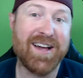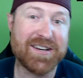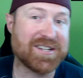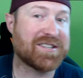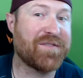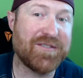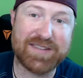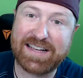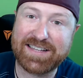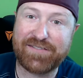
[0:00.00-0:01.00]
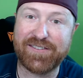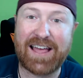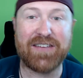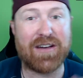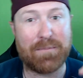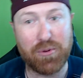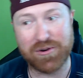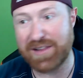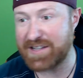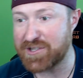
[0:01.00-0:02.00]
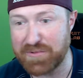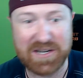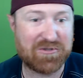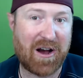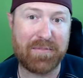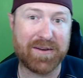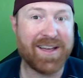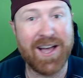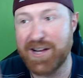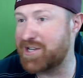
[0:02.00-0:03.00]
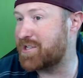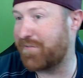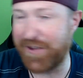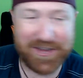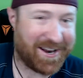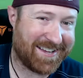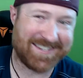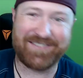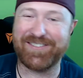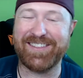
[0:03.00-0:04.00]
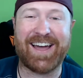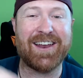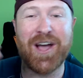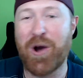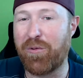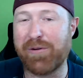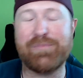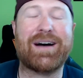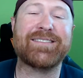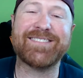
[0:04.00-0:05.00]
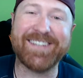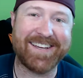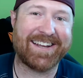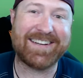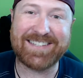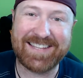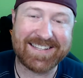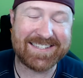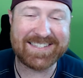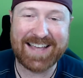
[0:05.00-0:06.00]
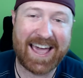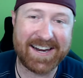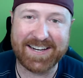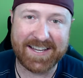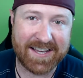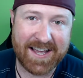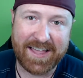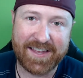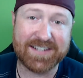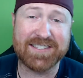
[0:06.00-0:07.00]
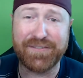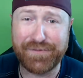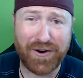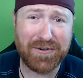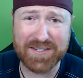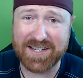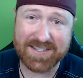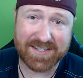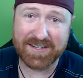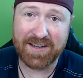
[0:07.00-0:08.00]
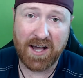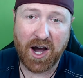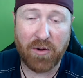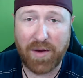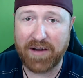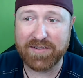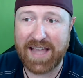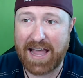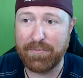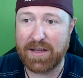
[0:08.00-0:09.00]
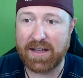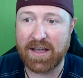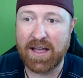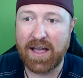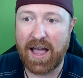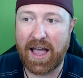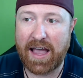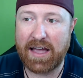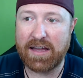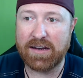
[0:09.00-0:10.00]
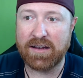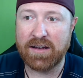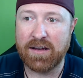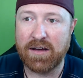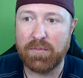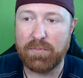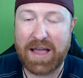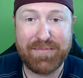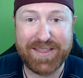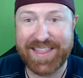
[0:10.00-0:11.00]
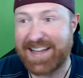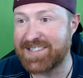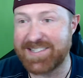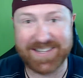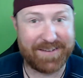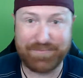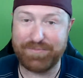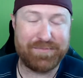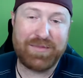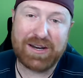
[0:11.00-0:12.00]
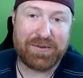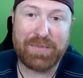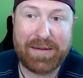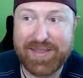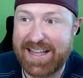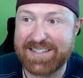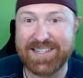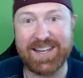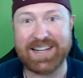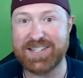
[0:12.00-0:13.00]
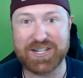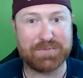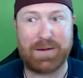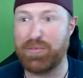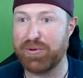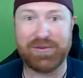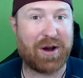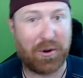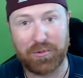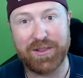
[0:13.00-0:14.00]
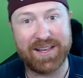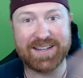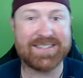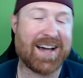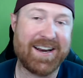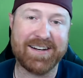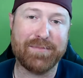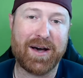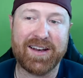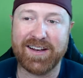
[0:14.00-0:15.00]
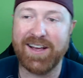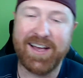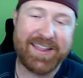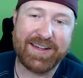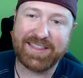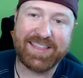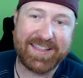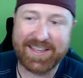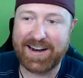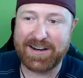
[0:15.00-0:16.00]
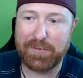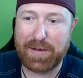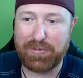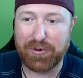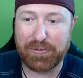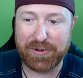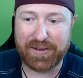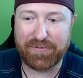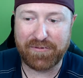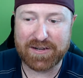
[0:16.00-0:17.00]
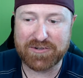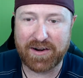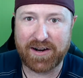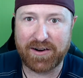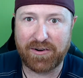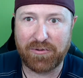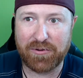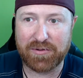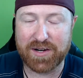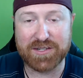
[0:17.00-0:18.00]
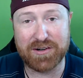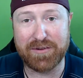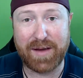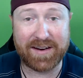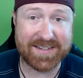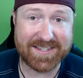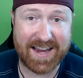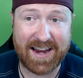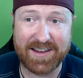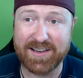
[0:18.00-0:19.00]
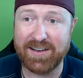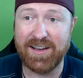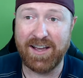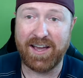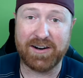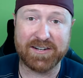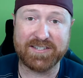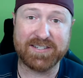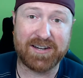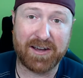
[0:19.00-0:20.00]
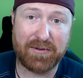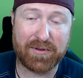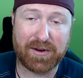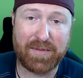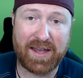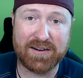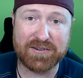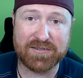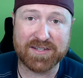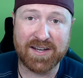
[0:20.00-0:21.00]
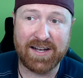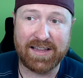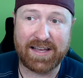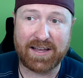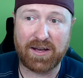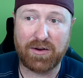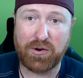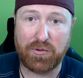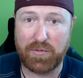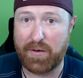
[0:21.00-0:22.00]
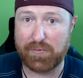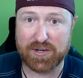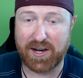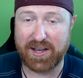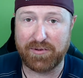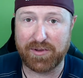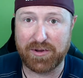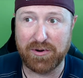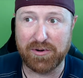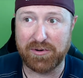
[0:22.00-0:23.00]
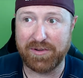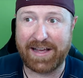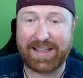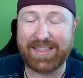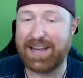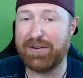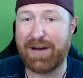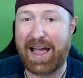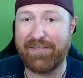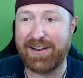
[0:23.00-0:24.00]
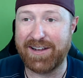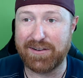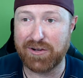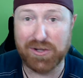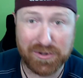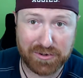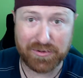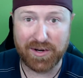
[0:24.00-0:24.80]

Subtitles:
Just a few days after that, you got Borderlands 3 dropping. Just a few days after that, we're about to get into the insanity that is the fall season around gaming. And maybe that's it. It's just people are really excited about it. The thing that I know people are really frustrated or concerned about is Stadia. And honestly, talking with our managers, who we're talking with Google, they don't have any clue